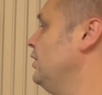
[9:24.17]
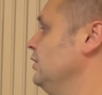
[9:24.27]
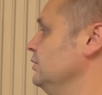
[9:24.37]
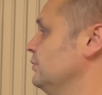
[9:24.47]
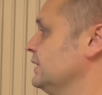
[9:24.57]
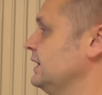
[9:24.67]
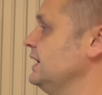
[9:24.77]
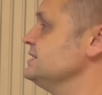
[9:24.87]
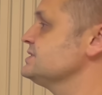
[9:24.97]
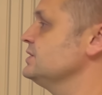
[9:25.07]
all
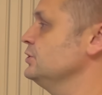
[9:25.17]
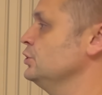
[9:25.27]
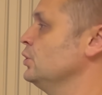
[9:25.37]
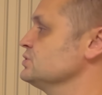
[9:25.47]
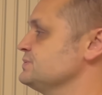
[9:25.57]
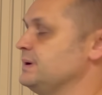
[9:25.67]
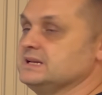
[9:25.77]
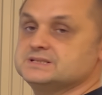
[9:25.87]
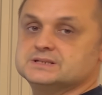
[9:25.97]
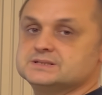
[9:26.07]
lowercase, no
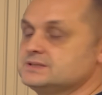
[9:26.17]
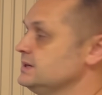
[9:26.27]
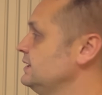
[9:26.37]
spaces.